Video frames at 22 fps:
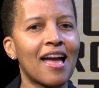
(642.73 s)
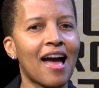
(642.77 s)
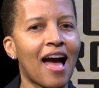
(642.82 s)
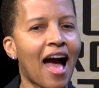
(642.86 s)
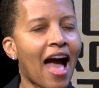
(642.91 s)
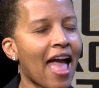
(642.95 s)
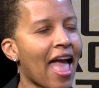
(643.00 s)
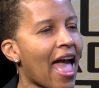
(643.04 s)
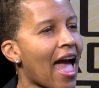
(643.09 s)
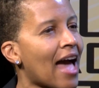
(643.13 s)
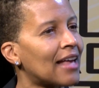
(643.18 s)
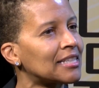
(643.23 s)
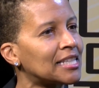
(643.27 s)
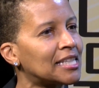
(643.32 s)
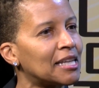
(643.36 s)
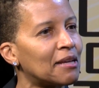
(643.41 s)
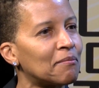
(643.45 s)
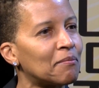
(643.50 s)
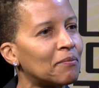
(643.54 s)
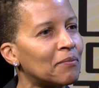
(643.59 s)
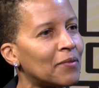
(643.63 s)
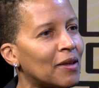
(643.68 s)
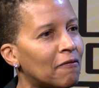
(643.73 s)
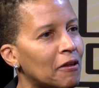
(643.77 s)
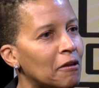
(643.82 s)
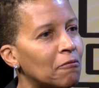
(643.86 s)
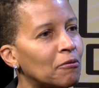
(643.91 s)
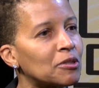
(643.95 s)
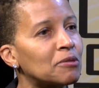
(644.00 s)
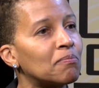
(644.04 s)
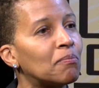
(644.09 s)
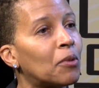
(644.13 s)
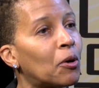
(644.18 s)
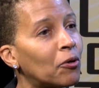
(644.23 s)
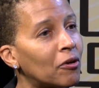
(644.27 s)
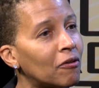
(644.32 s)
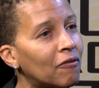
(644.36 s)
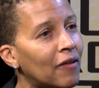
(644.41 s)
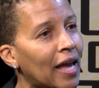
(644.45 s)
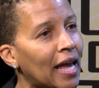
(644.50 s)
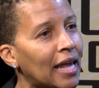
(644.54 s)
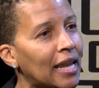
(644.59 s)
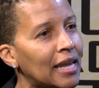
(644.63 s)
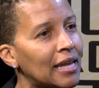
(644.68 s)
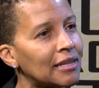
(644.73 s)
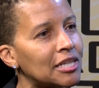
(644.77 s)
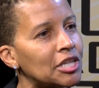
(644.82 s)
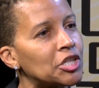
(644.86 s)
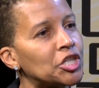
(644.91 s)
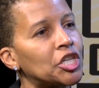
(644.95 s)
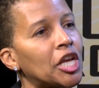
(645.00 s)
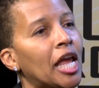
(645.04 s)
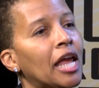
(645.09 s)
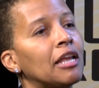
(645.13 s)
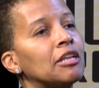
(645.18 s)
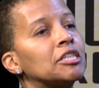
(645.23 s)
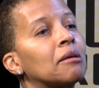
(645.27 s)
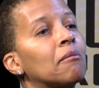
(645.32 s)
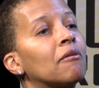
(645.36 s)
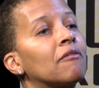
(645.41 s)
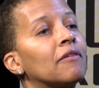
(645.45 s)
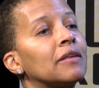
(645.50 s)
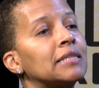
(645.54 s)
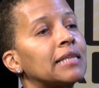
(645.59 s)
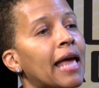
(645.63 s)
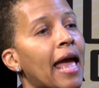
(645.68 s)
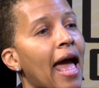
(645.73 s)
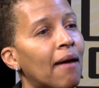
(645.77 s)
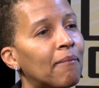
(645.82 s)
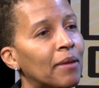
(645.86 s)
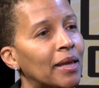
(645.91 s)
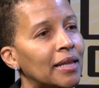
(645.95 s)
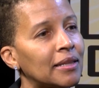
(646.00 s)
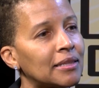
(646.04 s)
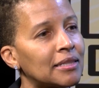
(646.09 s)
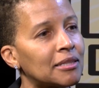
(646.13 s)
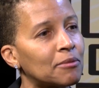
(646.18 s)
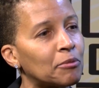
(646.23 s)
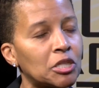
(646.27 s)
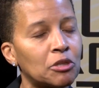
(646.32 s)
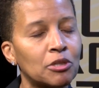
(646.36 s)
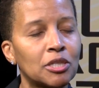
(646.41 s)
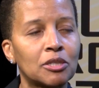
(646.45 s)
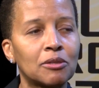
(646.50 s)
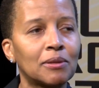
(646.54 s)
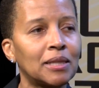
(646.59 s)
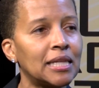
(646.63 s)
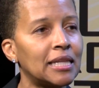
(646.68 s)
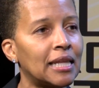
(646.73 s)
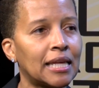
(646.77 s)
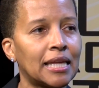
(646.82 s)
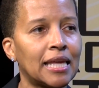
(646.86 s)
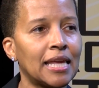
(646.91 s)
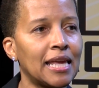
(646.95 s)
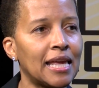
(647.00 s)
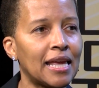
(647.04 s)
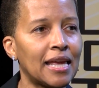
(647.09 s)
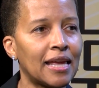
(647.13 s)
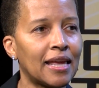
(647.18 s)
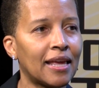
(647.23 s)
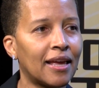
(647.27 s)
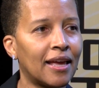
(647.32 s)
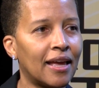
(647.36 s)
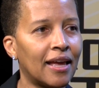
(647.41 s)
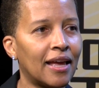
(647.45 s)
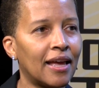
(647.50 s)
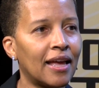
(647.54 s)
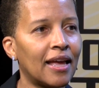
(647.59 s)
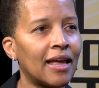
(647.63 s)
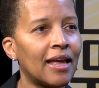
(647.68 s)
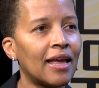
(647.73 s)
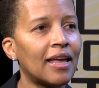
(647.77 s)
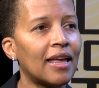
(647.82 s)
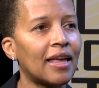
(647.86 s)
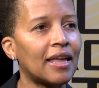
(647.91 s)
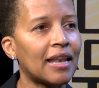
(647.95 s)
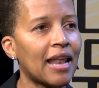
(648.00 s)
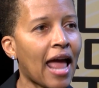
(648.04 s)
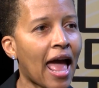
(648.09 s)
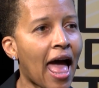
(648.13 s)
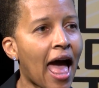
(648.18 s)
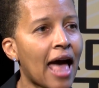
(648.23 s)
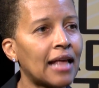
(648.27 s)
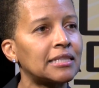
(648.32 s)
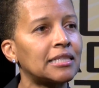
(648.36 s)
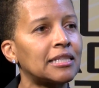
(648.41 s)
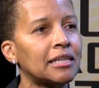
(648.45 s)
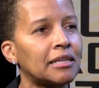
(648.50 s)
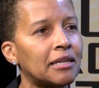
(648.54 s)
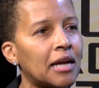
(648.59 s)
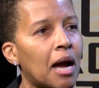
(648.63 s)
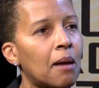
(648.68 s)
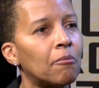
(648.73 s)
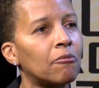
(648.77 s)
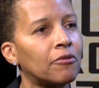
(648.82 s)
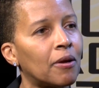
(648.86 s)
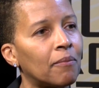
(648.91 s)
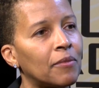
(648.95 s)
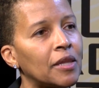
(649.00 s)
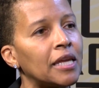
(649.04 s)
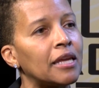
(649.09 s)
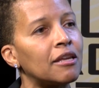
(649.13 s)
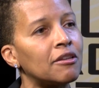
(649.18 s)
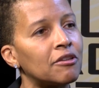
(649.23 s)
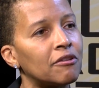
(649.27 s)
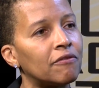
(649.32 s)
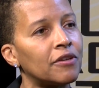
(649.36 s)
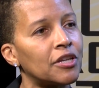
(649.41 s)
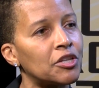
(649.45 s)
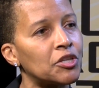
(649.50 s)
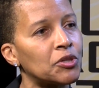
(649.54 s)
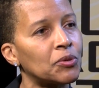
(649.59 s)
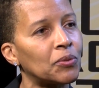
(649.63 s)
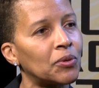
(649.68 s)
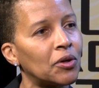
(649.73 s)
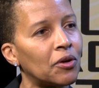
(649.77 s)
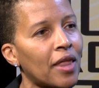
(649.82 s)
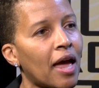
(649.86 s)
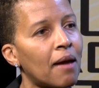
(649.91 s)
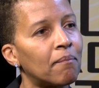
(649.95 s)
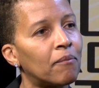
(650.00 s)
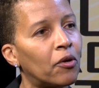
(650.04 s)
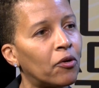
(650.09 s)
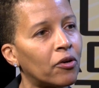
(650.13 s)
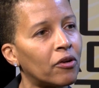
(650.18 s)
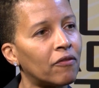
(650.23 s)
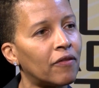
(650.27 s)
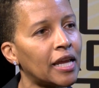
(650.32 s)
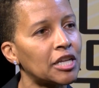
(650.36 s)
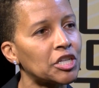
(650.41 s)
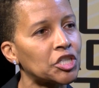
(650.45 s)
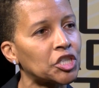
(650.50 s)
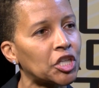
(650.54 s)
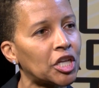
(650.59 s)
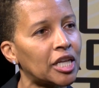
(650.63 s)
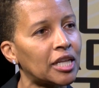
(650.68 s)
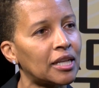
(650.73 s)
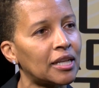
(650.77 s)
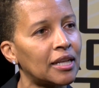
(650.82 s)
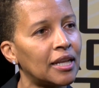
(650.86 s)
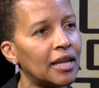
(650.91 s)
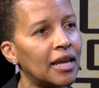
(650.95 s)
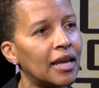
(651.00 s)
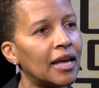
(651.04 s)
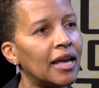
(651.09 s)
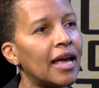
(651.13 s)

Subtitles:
I asked him if he was motivated to change some of his habits, which is really the key. It has to come from the individual, that motivation.